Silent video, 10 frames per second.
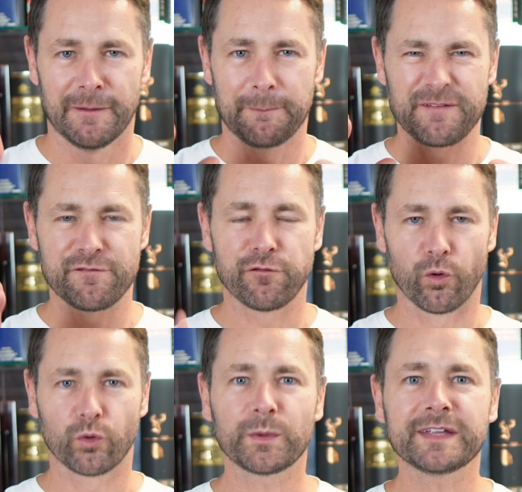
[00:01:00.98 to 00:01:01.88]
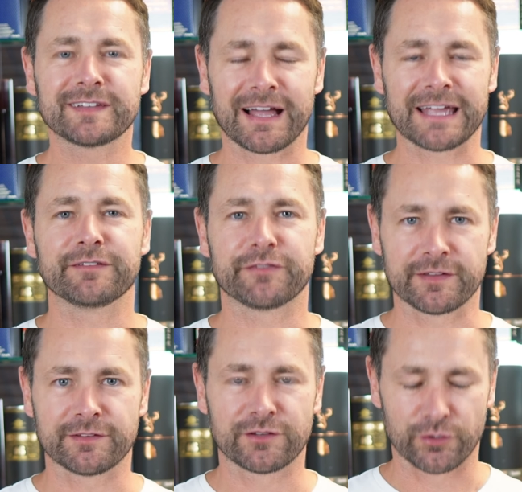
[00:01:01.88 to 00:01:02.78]
Before we dive
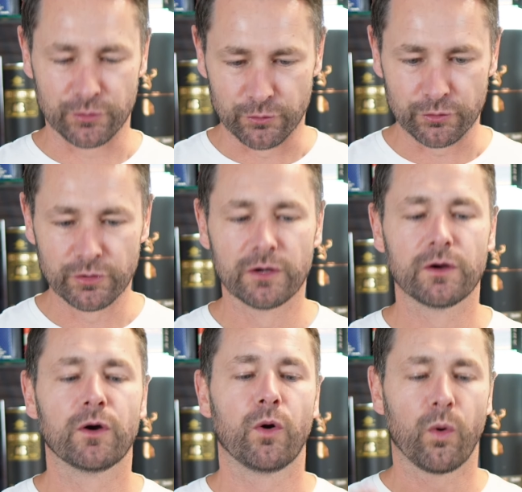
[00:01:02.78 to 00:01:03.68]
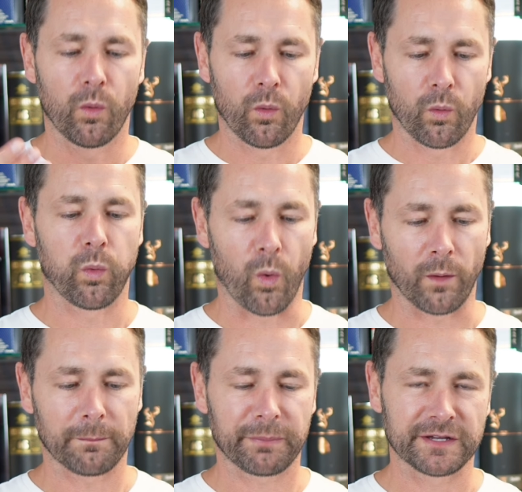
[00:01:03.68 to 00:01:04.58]
into
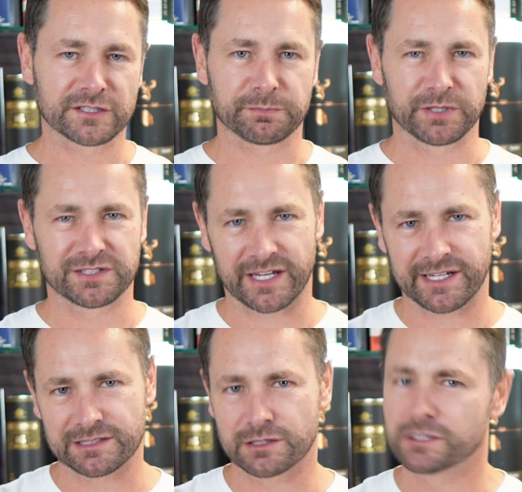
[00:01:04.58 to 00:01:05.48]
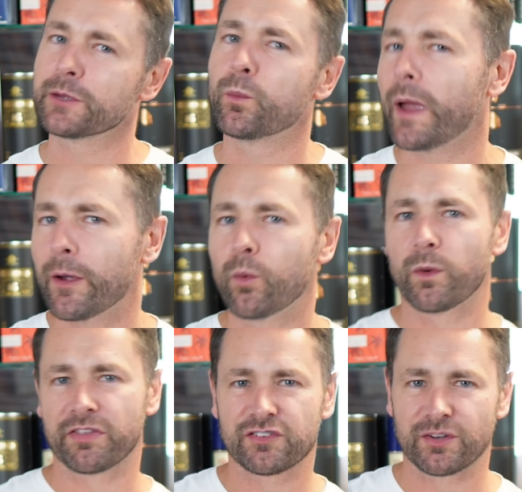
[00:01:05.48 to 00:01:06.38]
what pairs particularly well
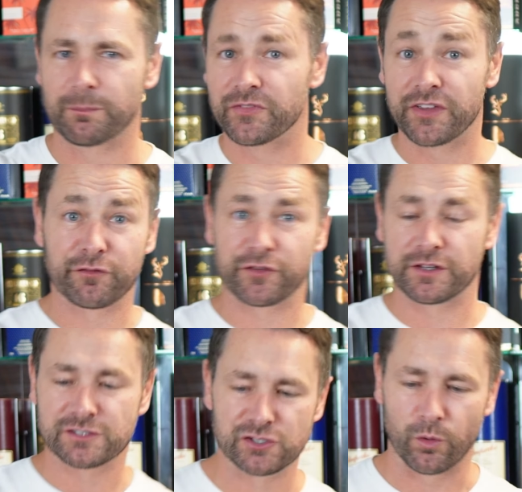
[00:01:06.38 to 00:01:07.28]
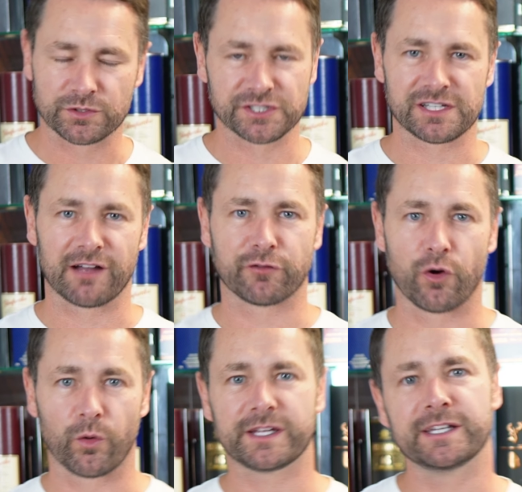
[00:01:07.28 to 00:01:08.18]
with some different scotches that I've
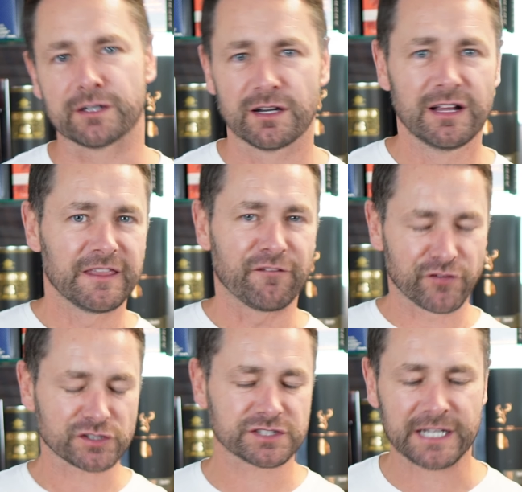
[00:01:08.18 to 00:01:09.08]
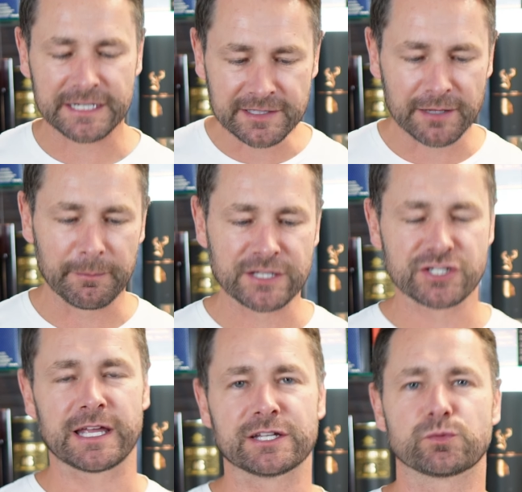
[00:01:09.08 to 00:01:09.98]
got here, the first thing I need to
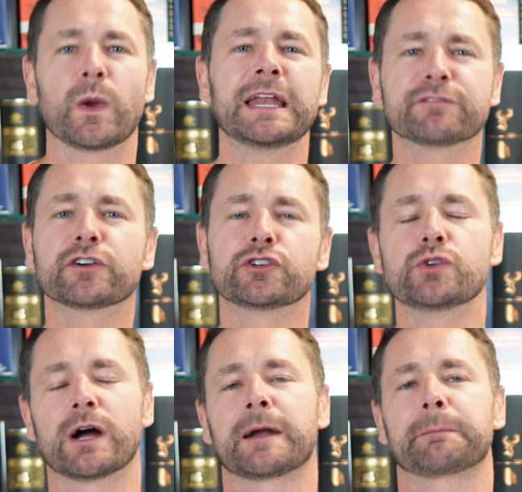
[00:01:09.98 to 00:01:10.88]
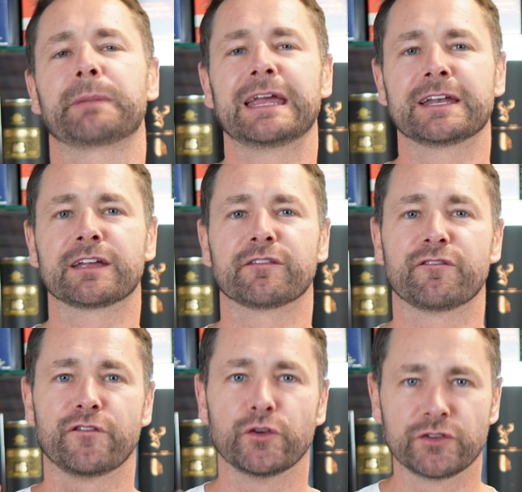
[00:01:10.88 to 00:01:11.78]
mention is whenever you are pairing
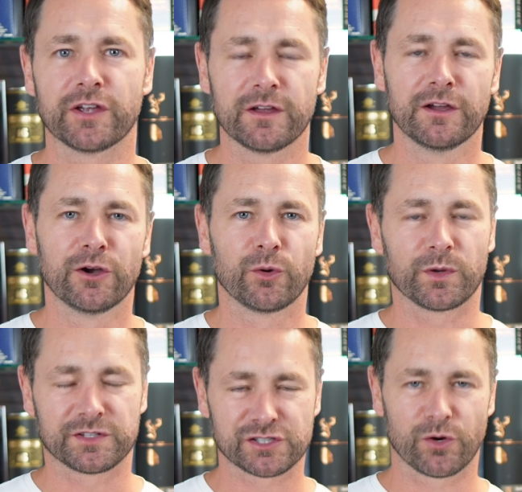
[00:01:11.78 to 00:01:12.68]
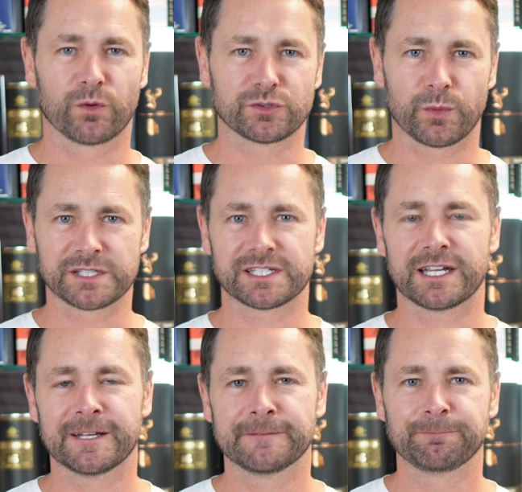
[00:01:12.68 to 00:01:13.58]
food with Scotch whisky,